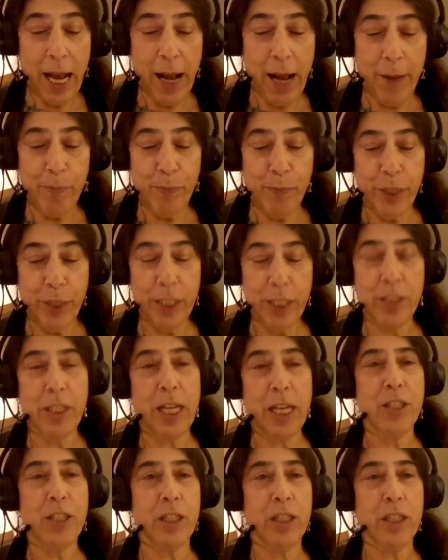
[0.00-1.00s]
That's
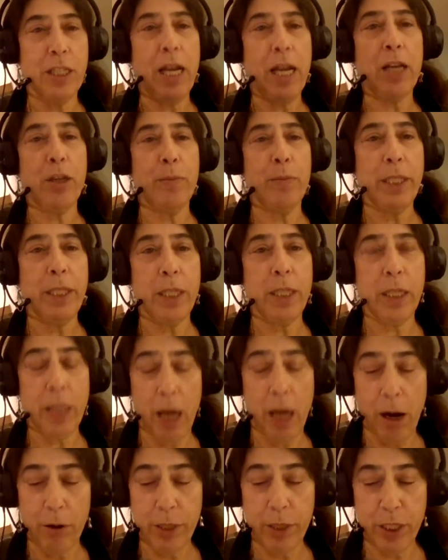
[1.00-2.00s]
not just documenting the
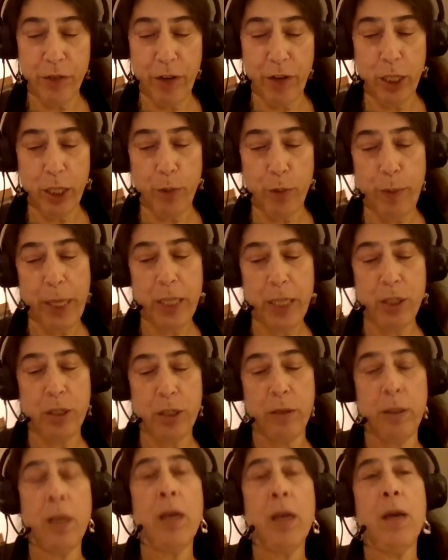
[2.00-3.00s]
horrors of occupation,
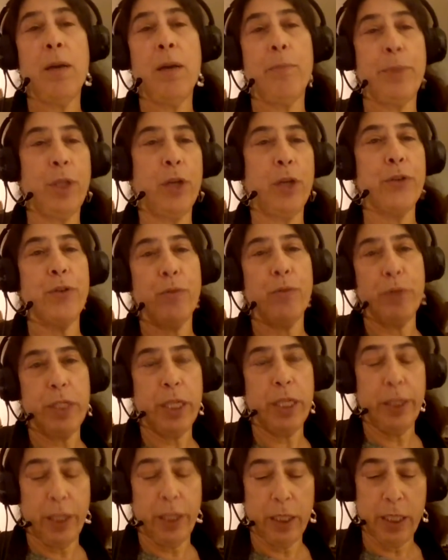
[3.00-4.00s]
but also
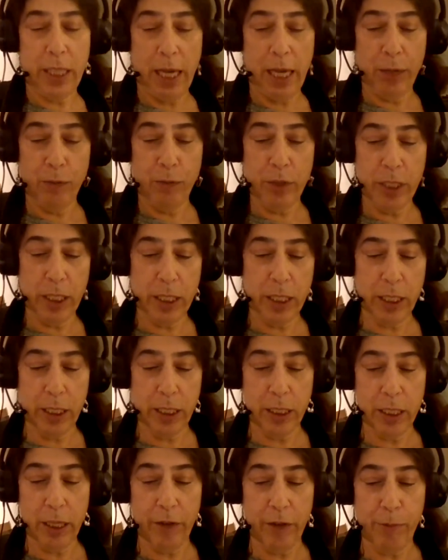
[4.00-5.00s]
resilience and resistance
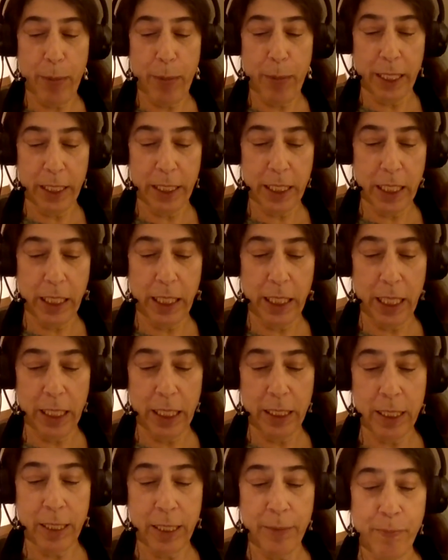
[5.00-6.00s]
of Palestinians.
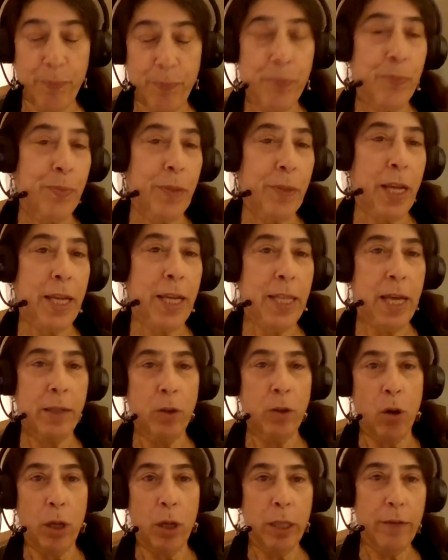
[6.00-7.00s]
And then
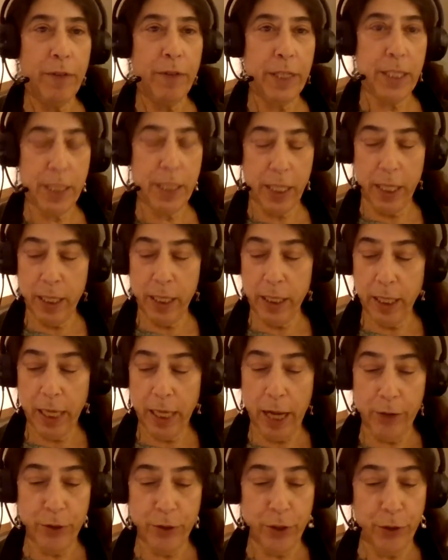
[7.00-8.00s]
all of us in the
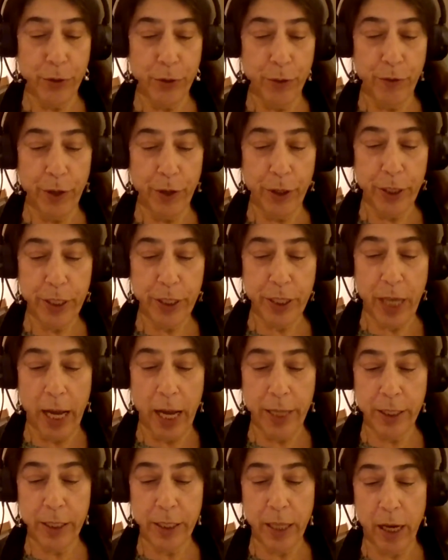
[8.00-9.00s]
council do various
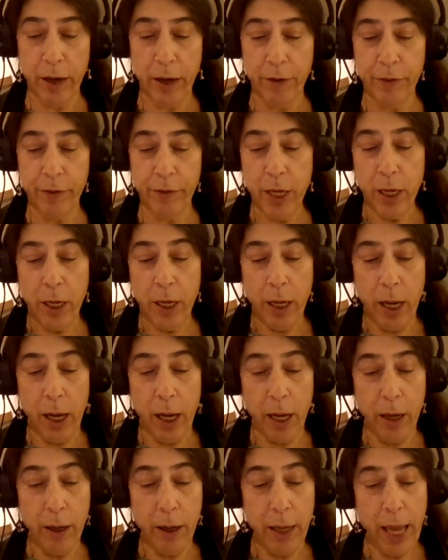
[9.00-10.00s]
kinds of
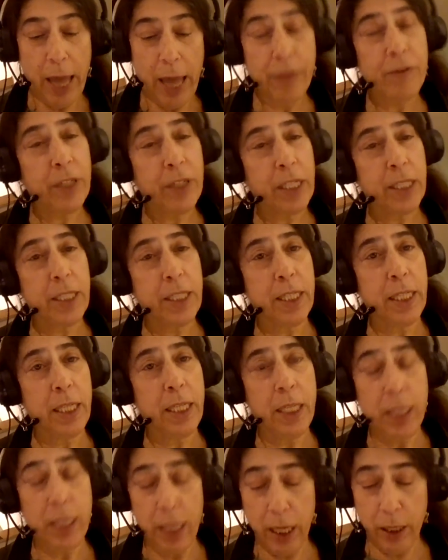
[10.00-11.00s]

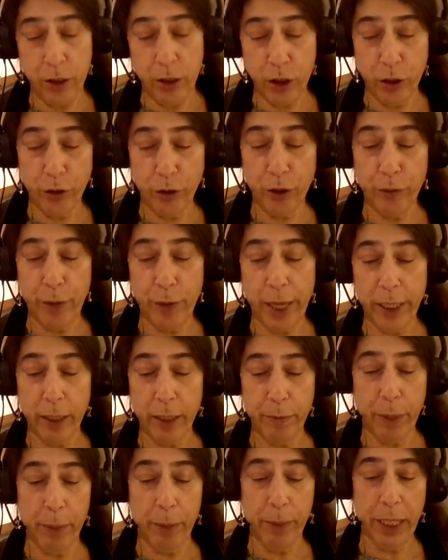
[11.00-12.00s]
advocacy, journal writing,
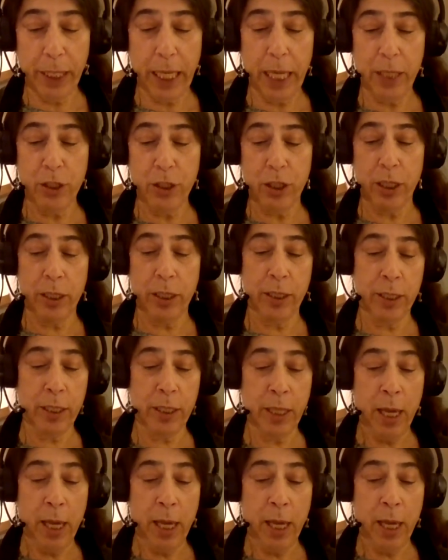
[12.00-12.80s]
publications.